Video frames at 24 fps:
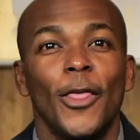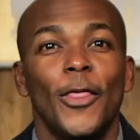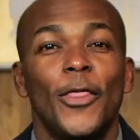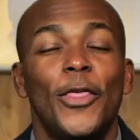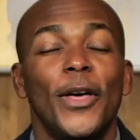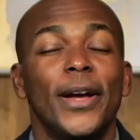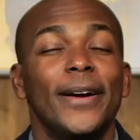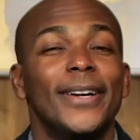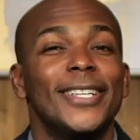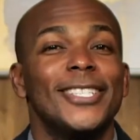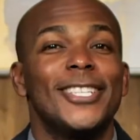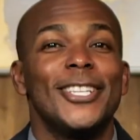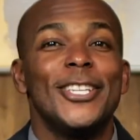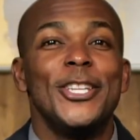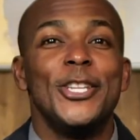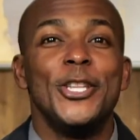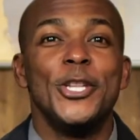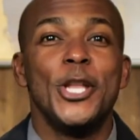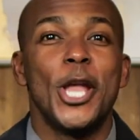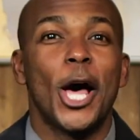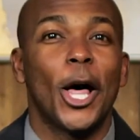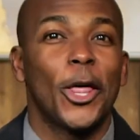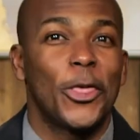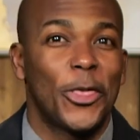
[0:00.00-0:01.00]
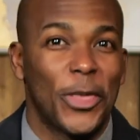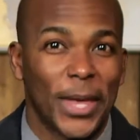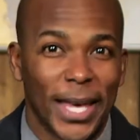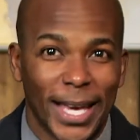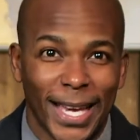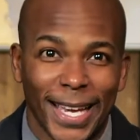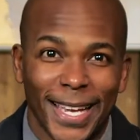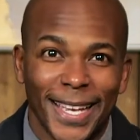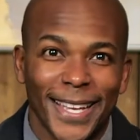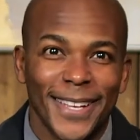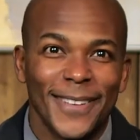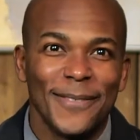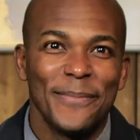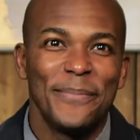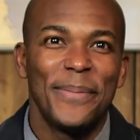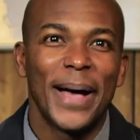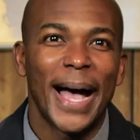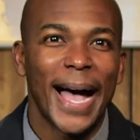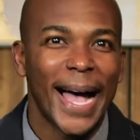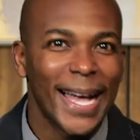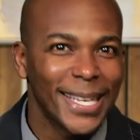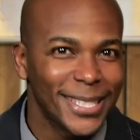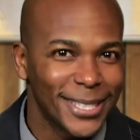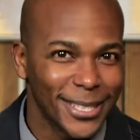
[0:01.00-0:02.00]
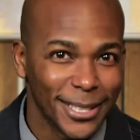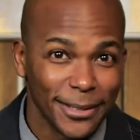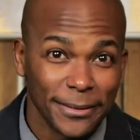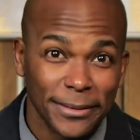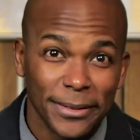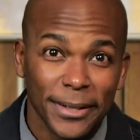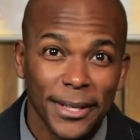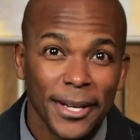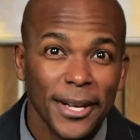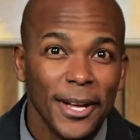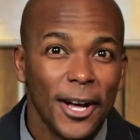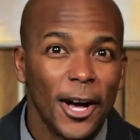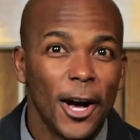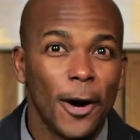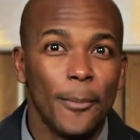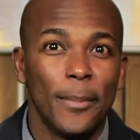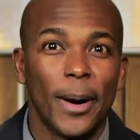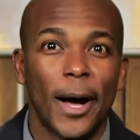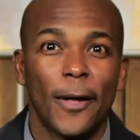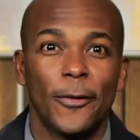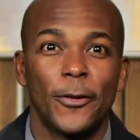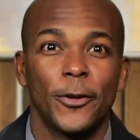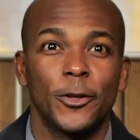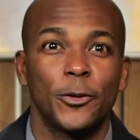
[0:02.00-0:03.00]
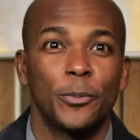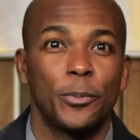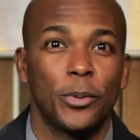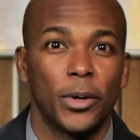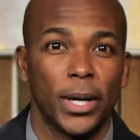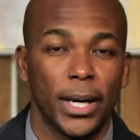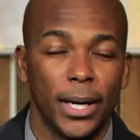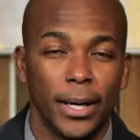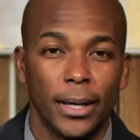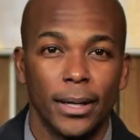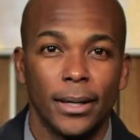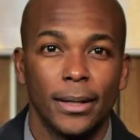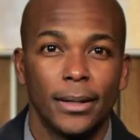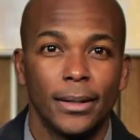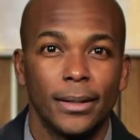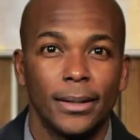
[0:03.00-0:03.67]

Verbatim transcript: There is nothing passive about this prayer.